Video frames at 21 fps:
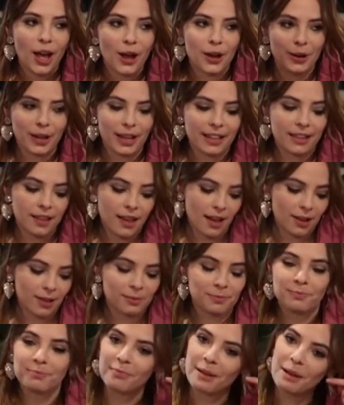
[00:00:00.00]
Okay,
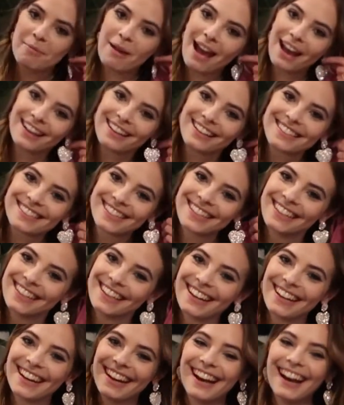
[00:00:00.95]
oh, my
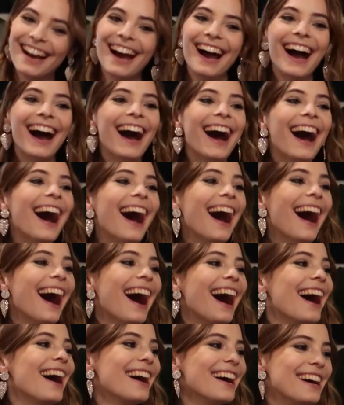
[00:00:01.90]

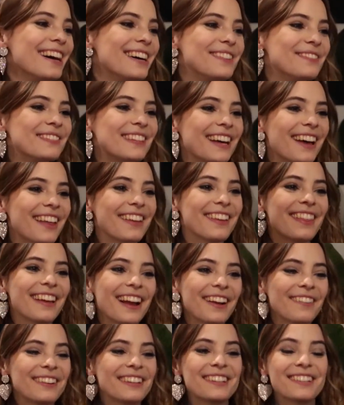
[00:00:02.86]
mask. The other
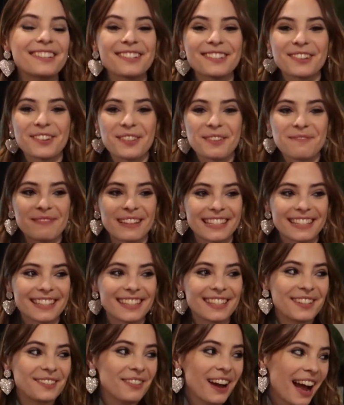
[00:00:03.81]
thing I wanted to show them is
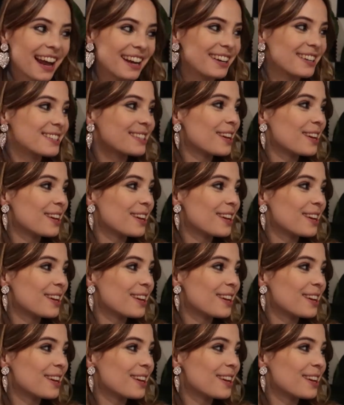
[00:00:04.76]
the divider.